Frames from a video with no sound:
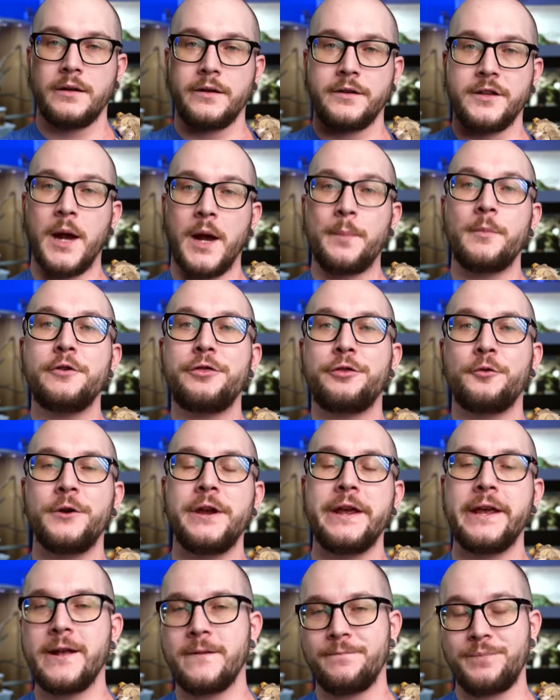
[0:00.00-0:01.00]
Number
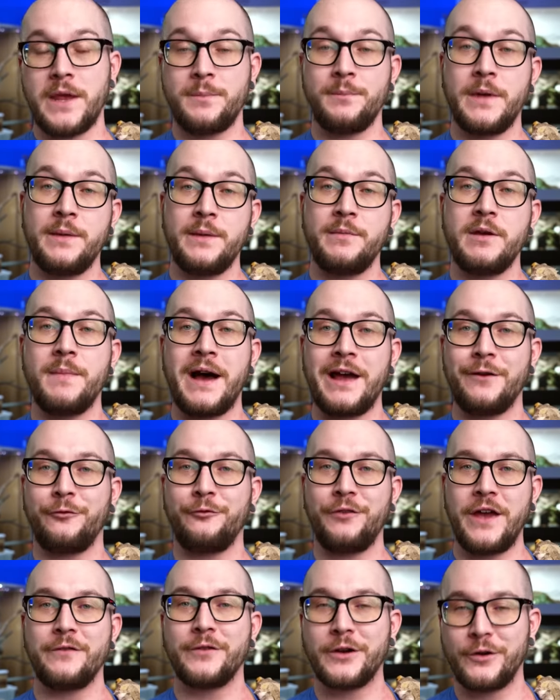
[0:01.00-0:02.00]
3, and maybe my
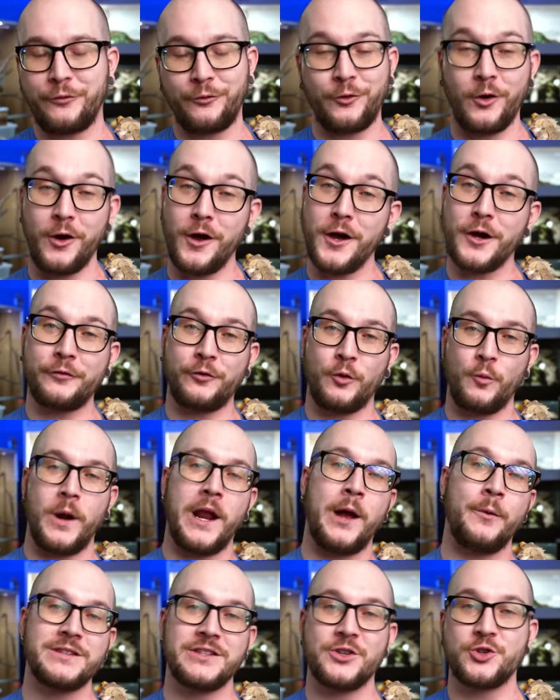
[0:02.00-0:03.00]
favorite frog from when
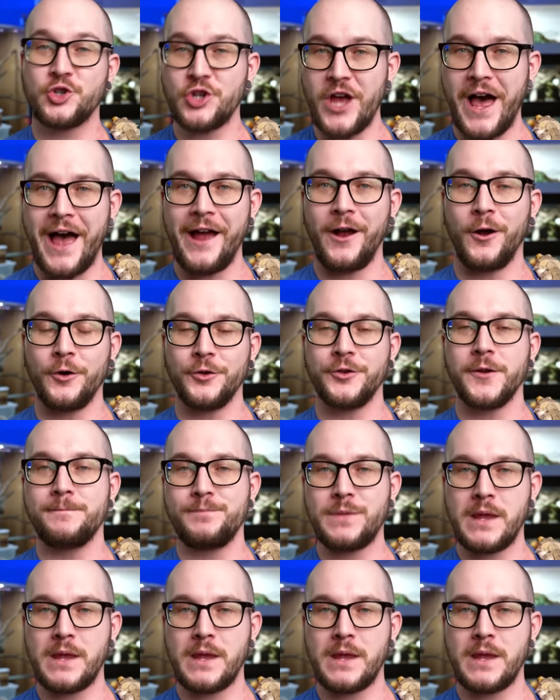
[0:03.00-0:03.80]
I was a child,